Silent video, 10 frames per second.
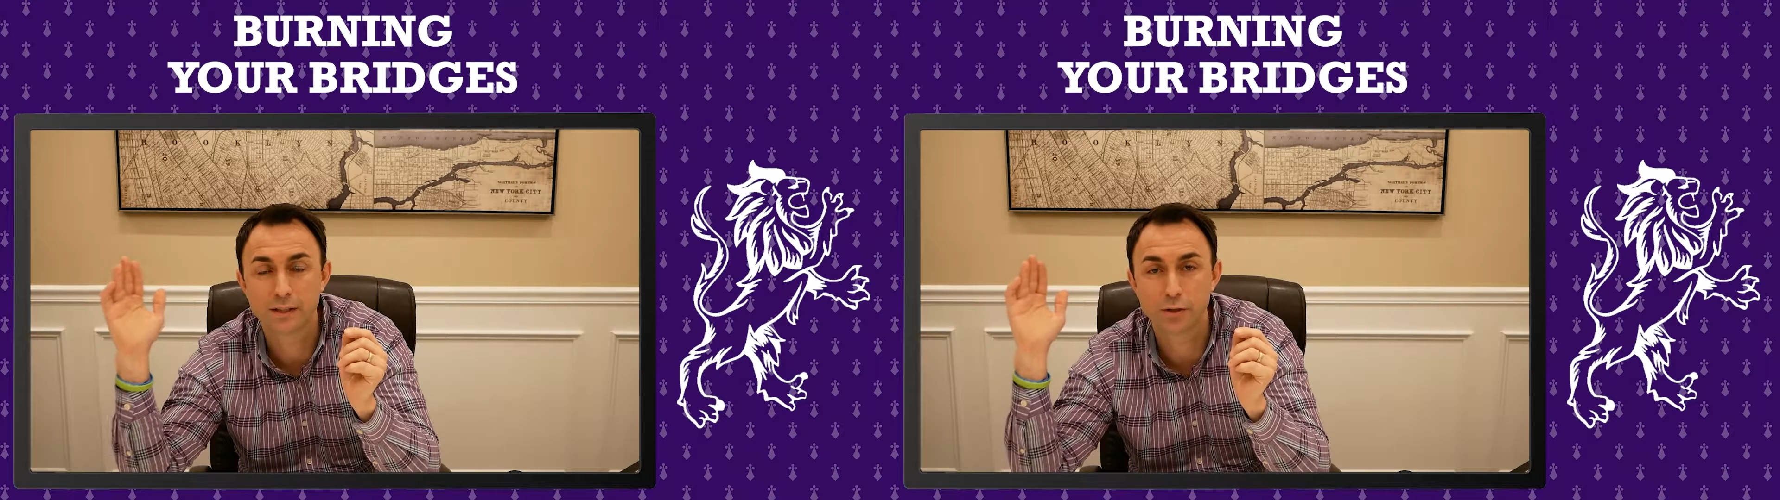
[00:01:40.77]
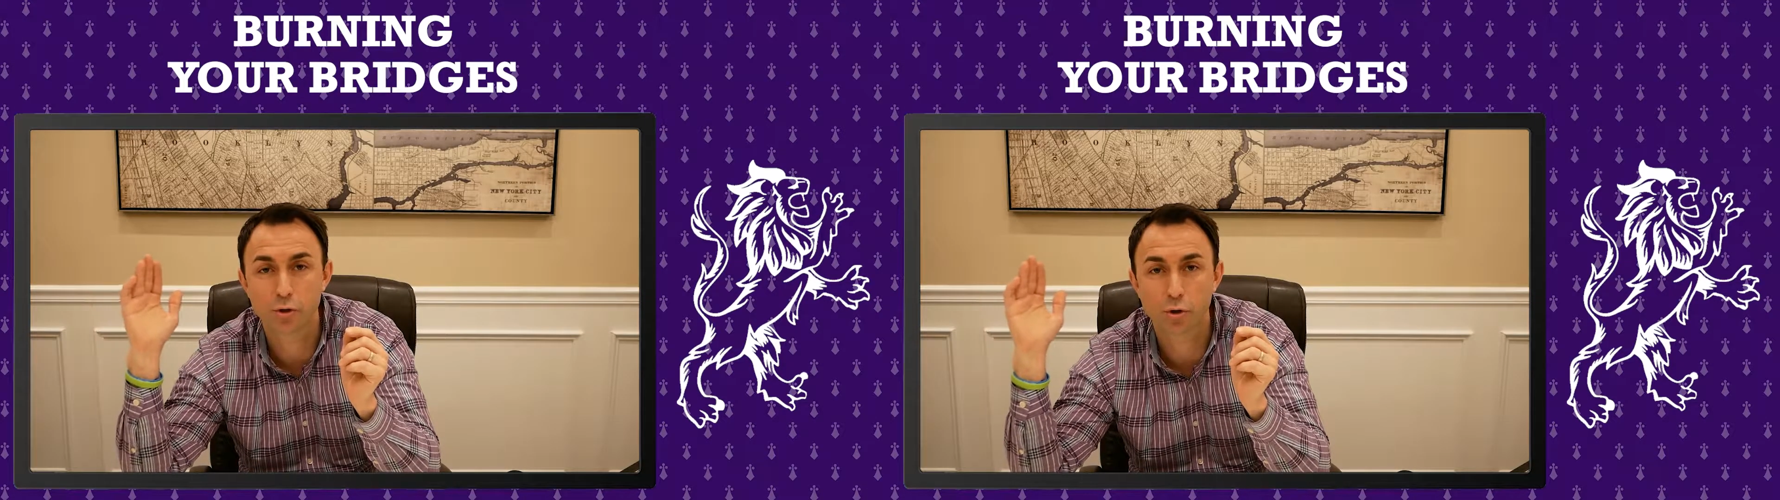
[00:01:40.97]

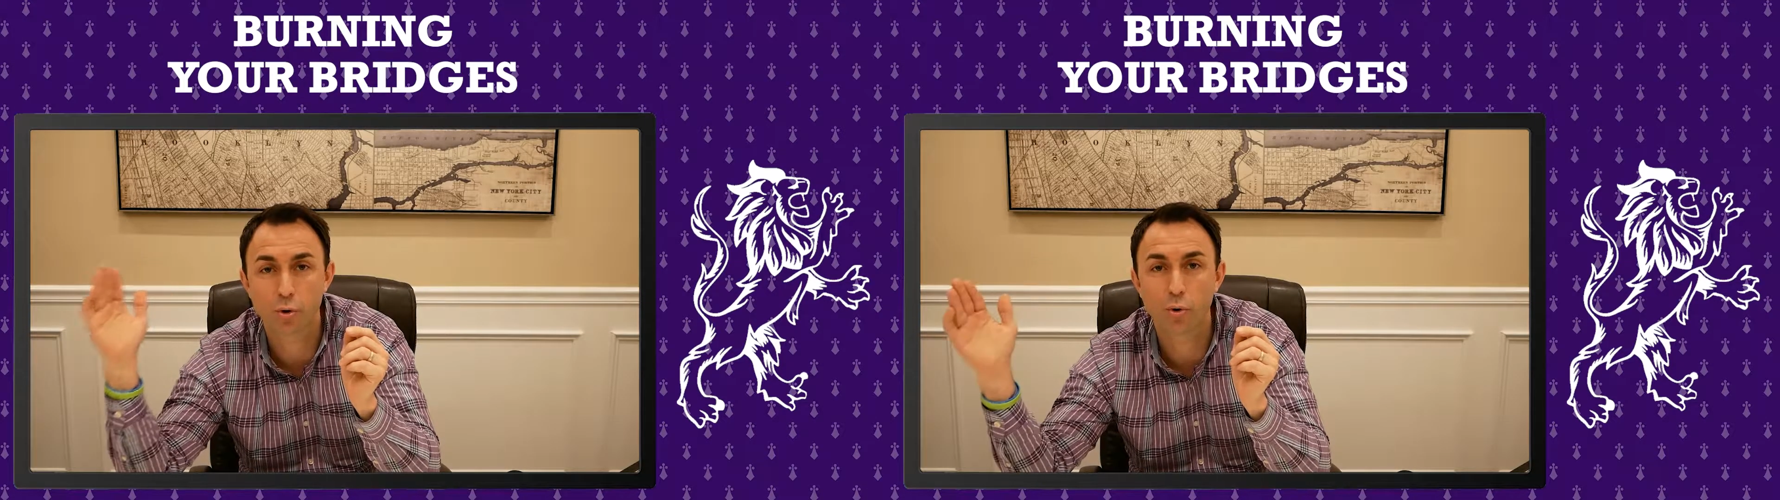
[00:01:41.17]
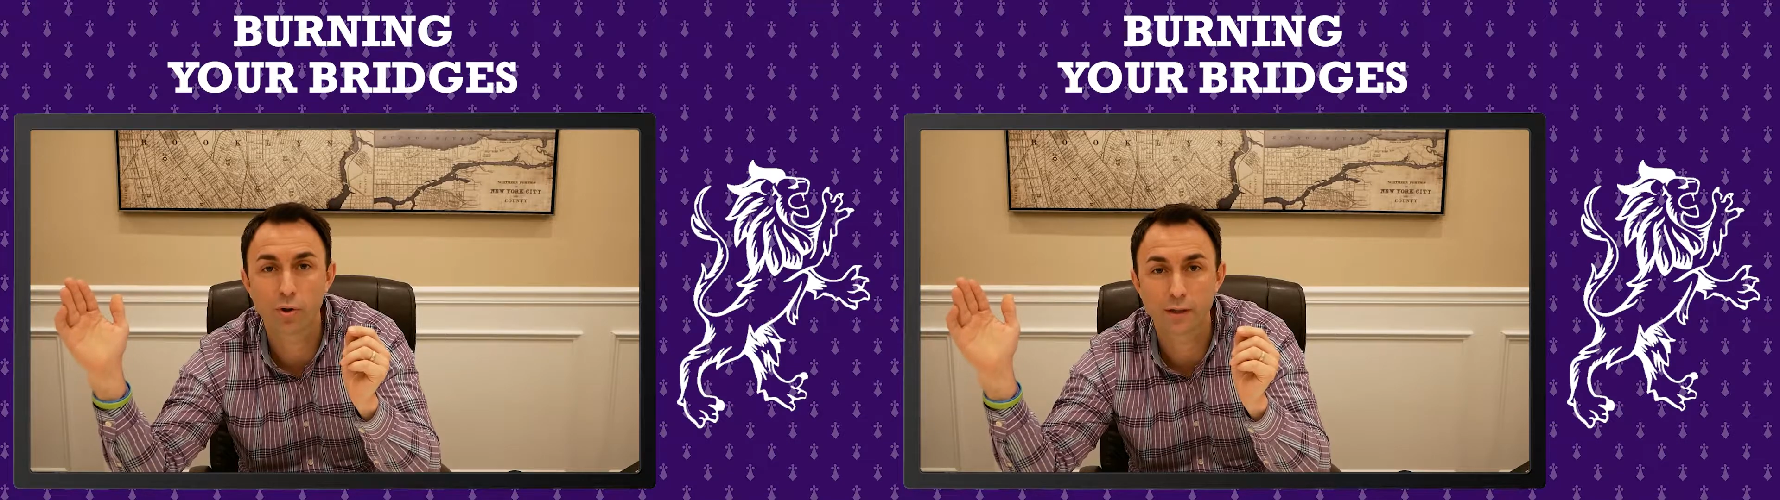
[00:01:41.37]
in your
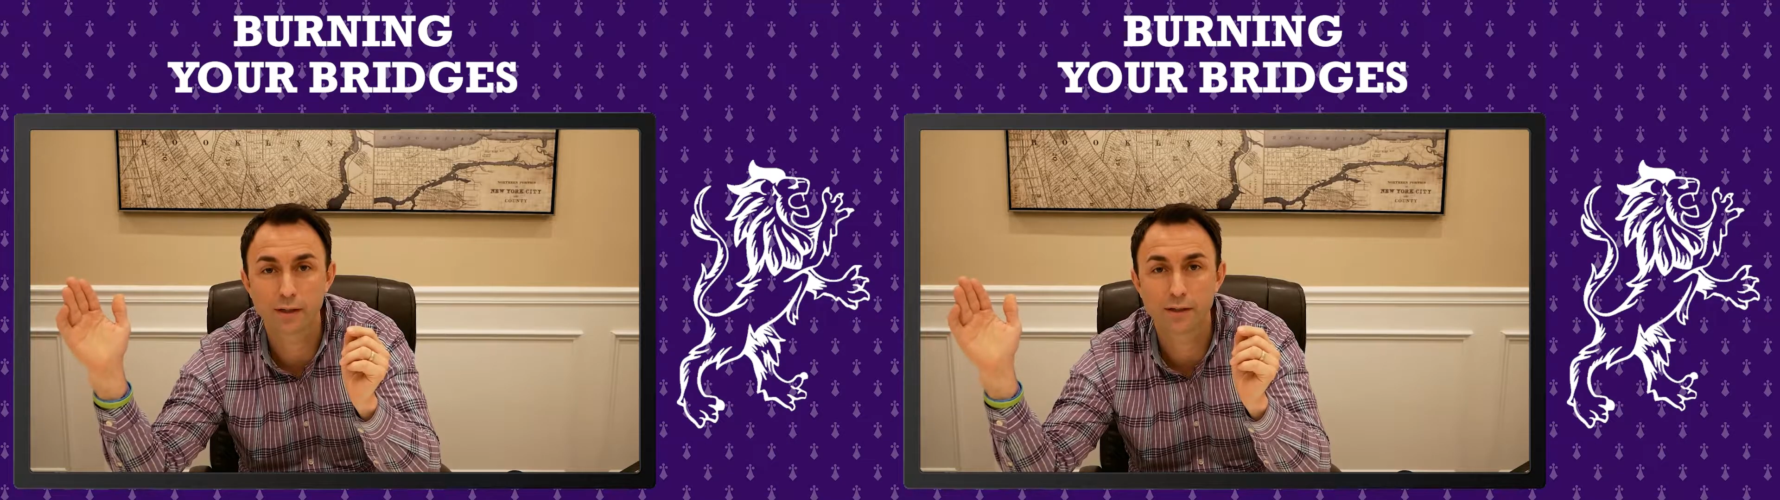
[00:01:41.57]
calling.